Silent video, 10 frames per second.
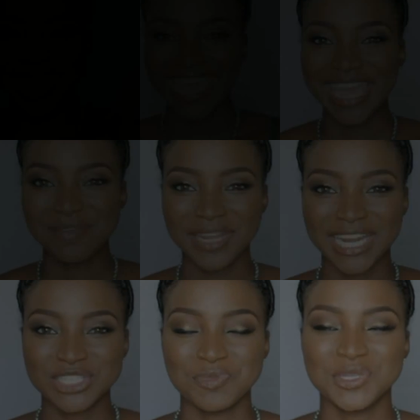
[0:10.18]
Hey my
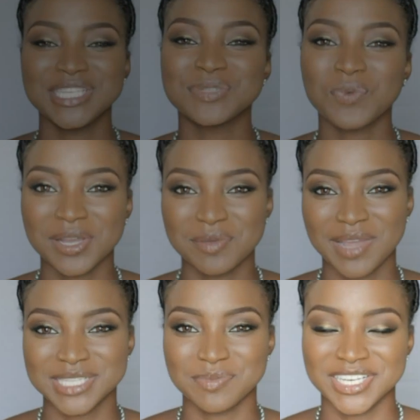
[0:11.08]
natural beauties, welcome
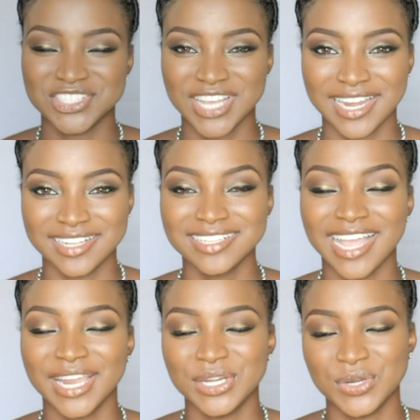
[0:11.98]
back to my channel.
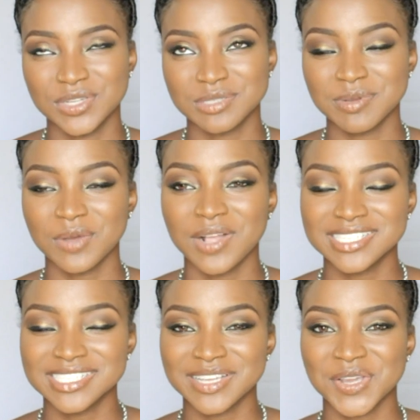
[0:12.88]
I know it's been a while
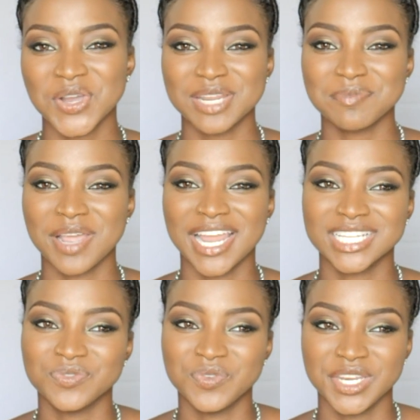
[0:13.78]
since I recorded my
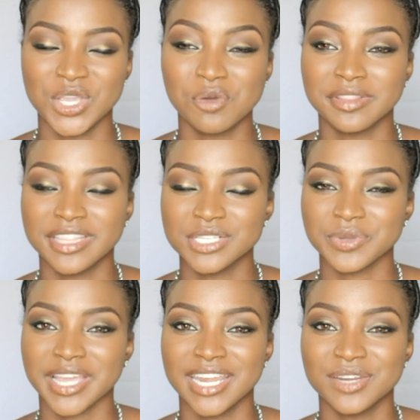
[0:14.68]
last video, but things
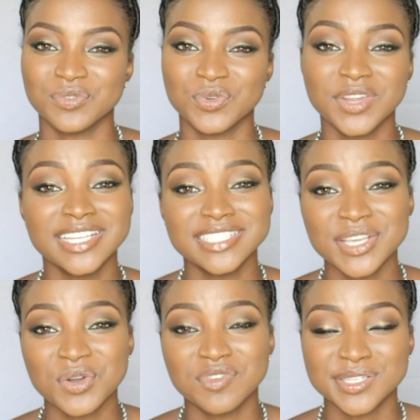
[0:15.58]
were kind of
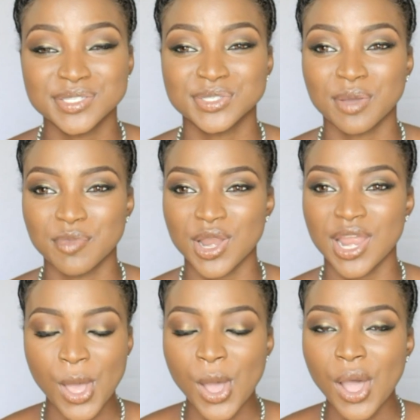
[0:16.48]
crazy over the
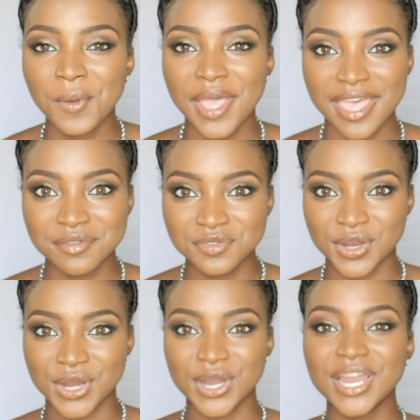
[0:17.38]
summer.
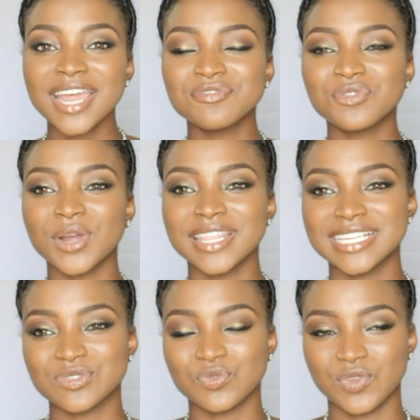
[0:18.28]
However, for
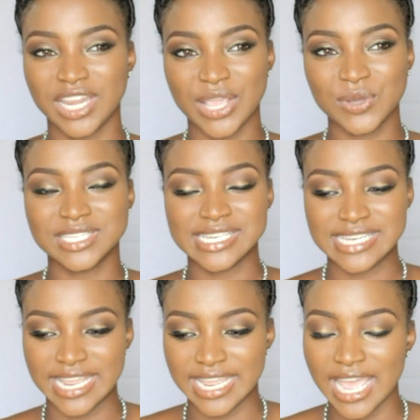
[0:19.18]
this video
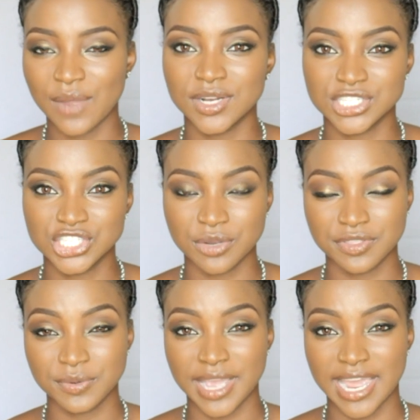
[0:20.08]
today, I want to share
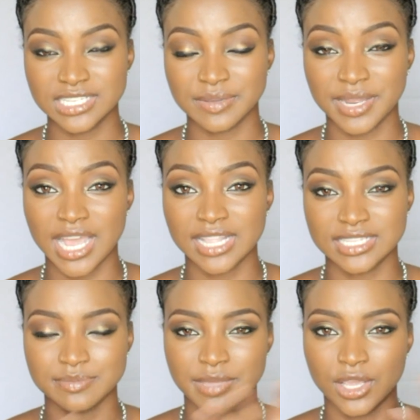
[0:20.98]
with you guys how I got
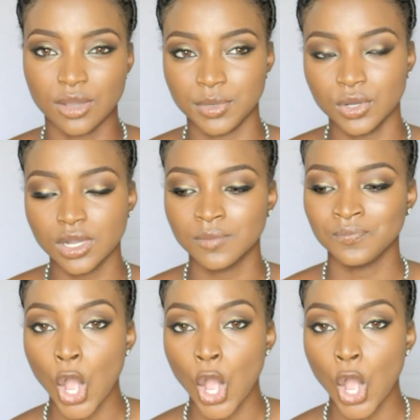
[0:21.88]
this makeup look.